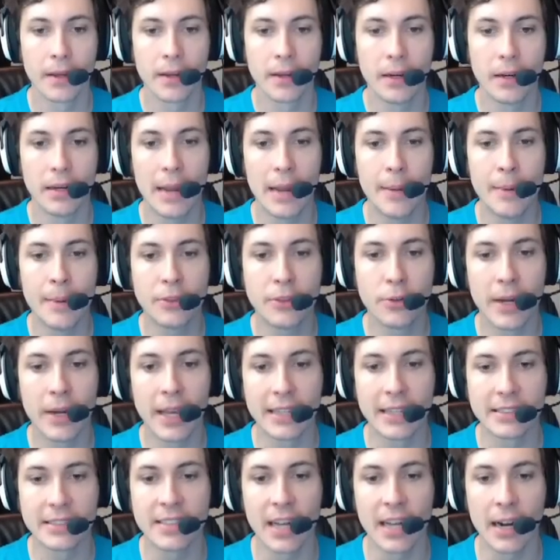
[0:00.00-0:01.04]
Let me through
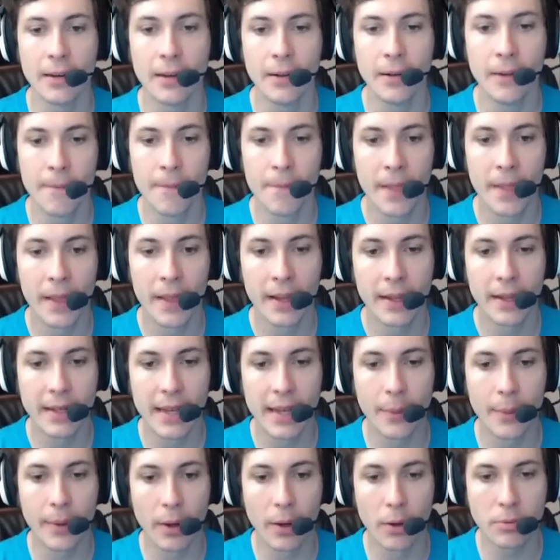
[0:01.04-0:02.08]
here, sucker.
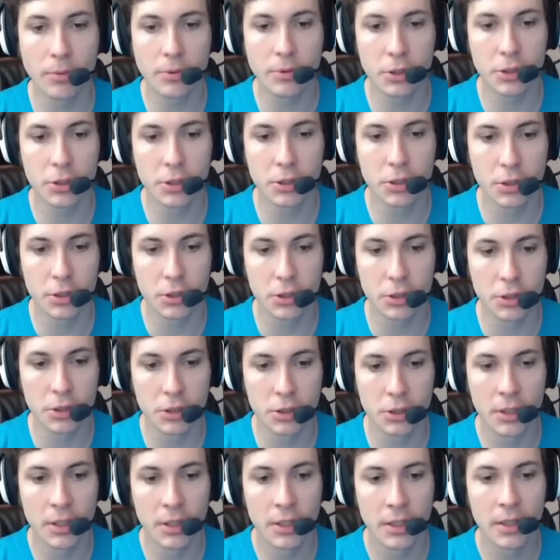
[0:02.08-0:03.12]
There we go. Oh,
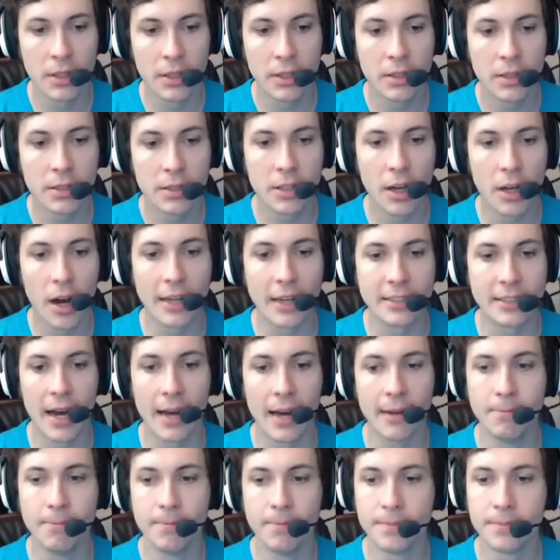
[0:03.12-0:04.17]
shh. Sorry,
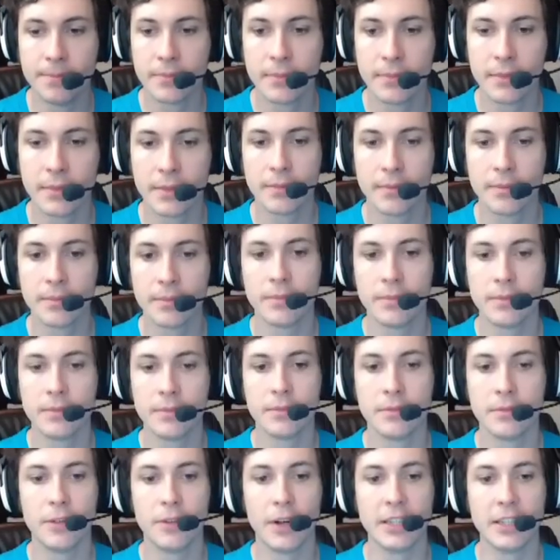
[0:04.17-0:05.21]
son.
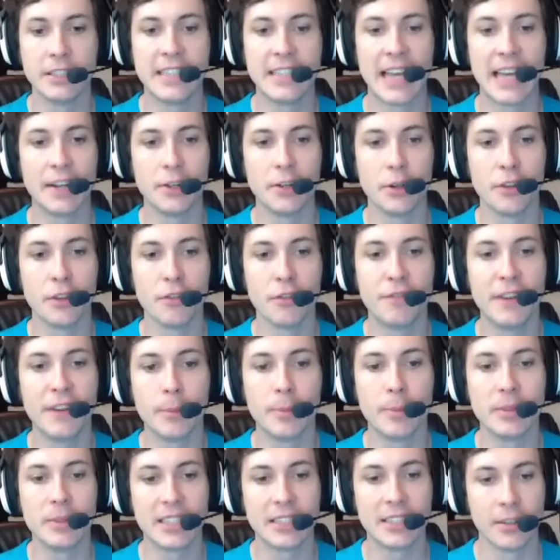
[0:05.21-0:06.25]
Very sad you're in the fetal
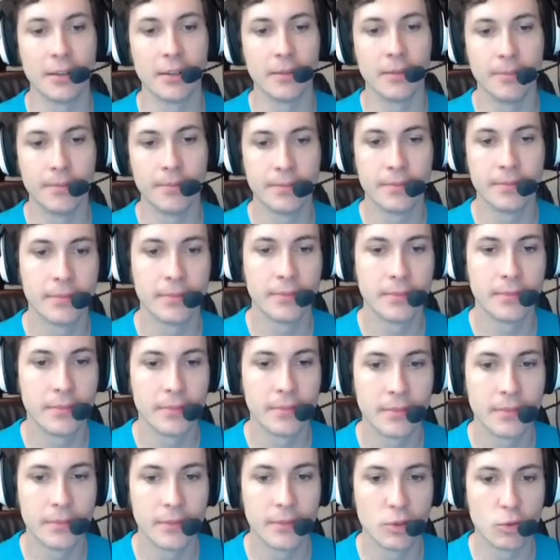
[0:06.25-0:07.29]
position.
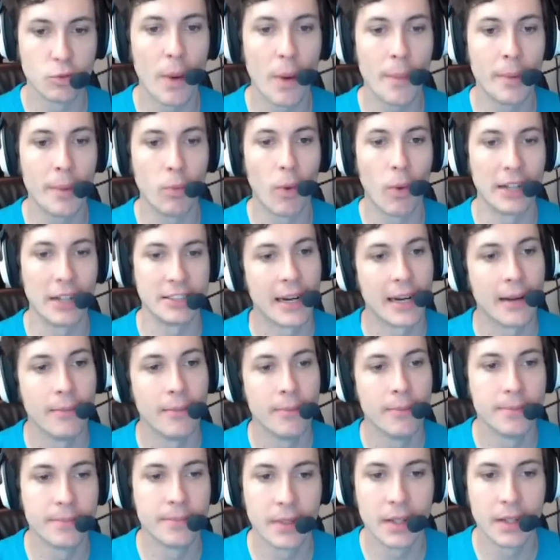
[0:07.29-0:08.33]
There's women watching.
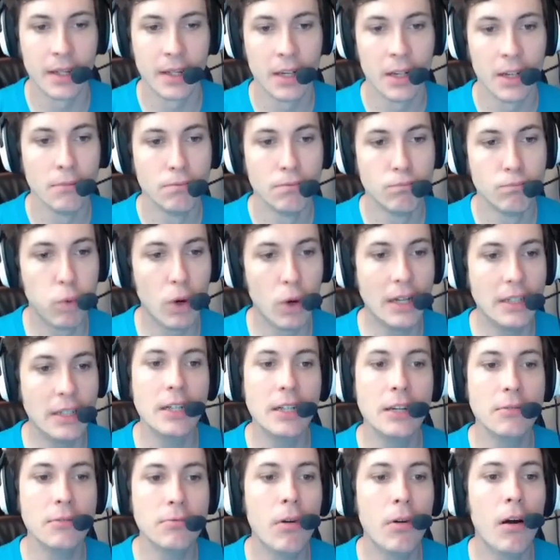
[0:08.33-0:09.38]

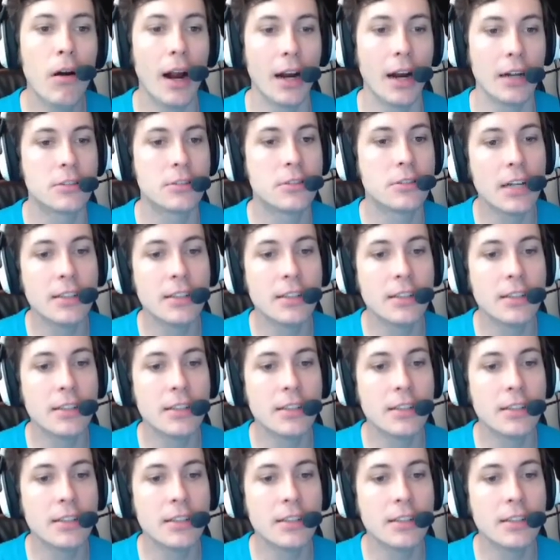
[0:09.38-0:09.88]
Willy Rex the